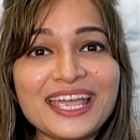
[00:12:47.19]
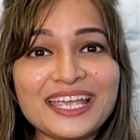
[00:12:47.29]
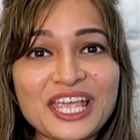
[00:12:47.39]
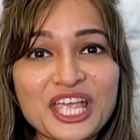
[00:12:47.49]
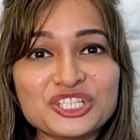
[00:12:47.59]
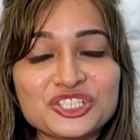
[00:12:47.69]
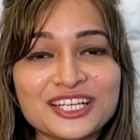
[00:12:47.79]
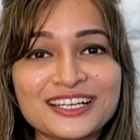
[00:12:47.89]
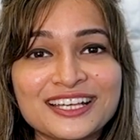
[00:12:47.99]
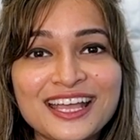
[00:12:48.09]

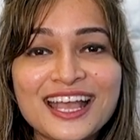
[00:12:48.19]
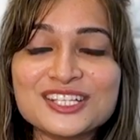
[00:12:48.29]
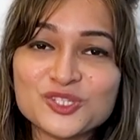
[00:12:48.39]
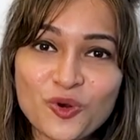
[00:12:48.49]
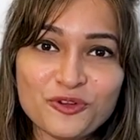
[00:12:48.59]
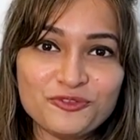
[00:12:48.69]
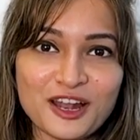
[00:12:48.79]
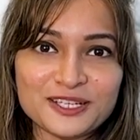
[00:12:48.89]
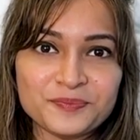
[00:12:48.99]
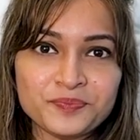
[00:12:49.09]
engaging
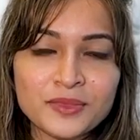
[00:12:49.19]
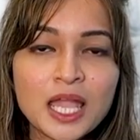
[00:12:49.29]
storefront.